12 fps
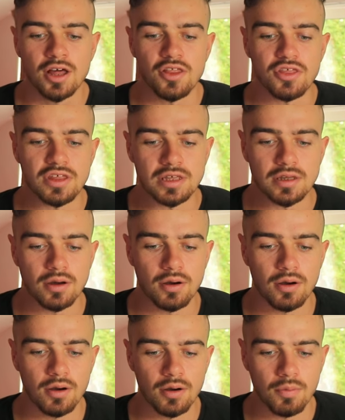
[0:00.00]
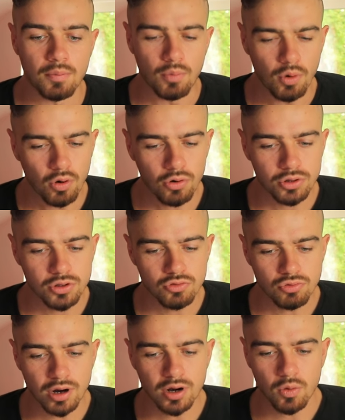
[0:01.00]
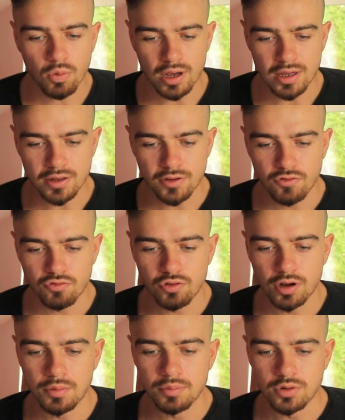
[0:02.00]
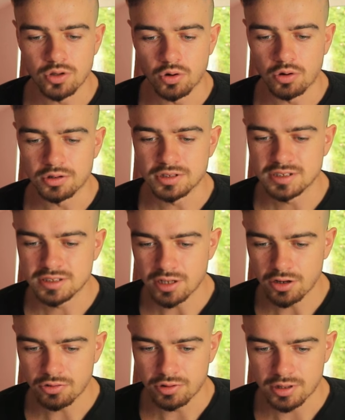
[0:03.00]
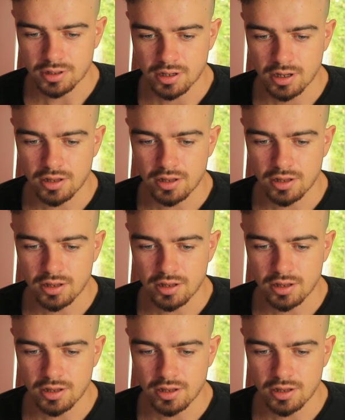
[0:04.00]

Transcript: the more you run away from your stuttering,